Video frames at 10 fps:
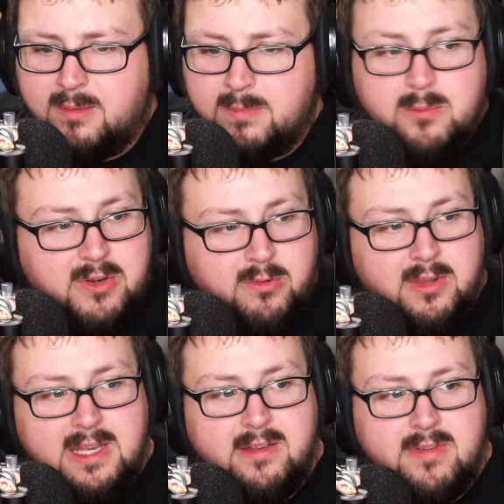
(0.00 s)
which will
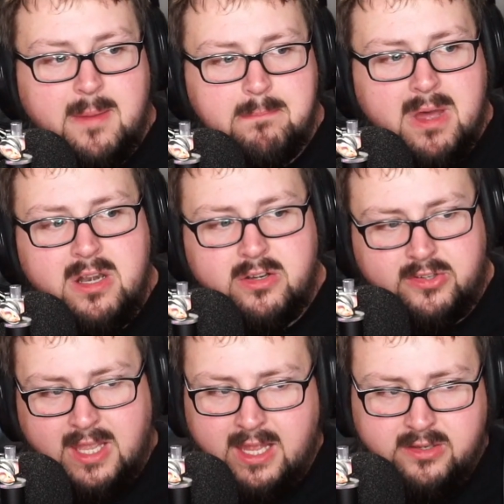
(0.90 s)
leave
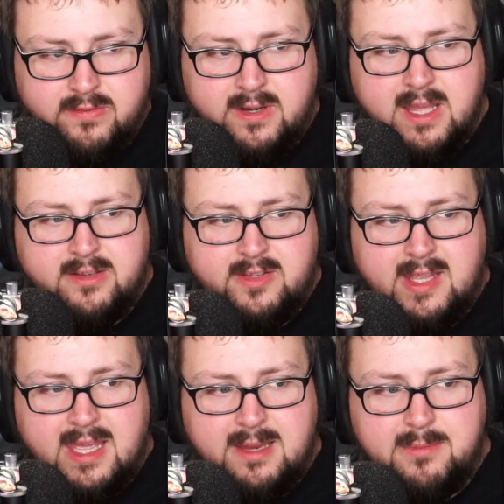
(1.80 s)
butterscotch for next
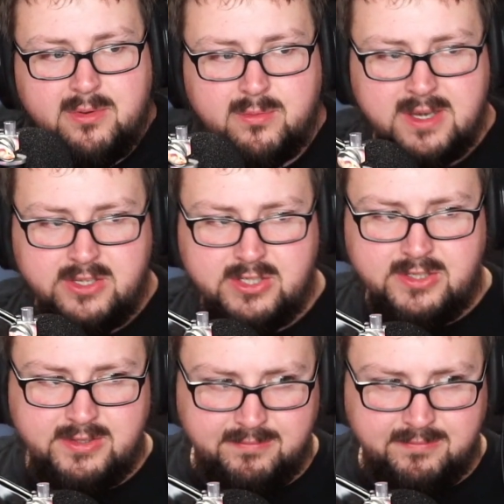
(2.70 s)
time, which